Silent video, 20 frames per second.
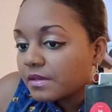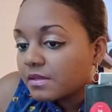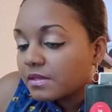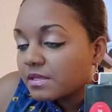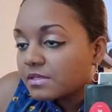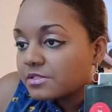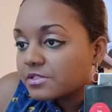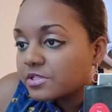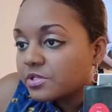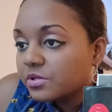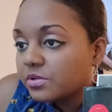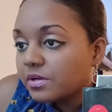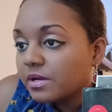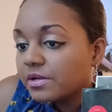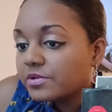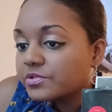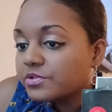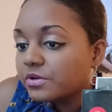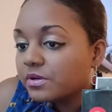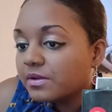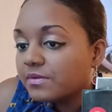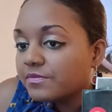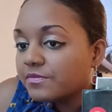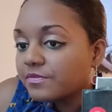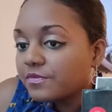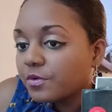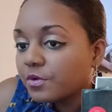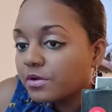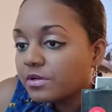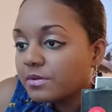It's
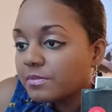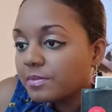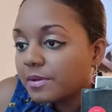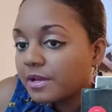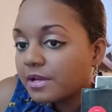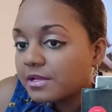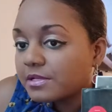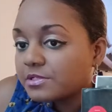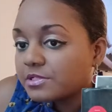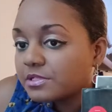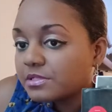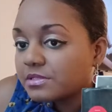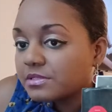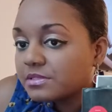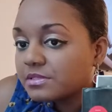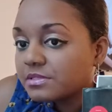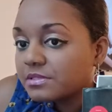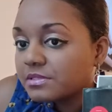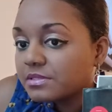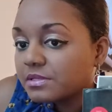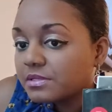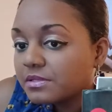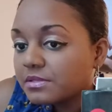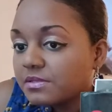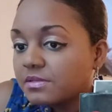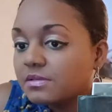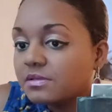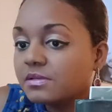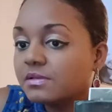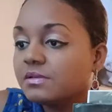240 pages.
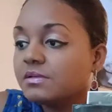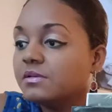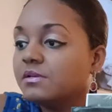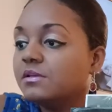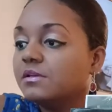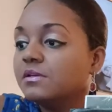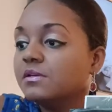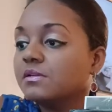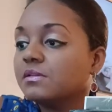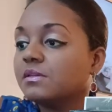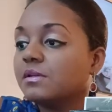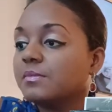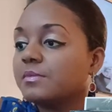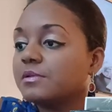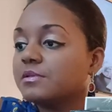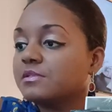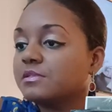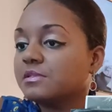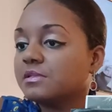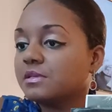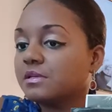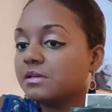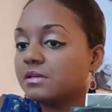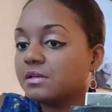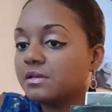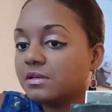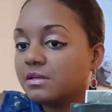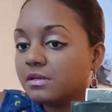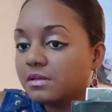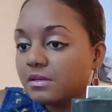Let me
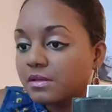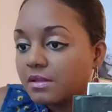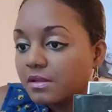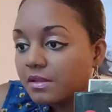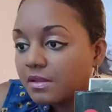see.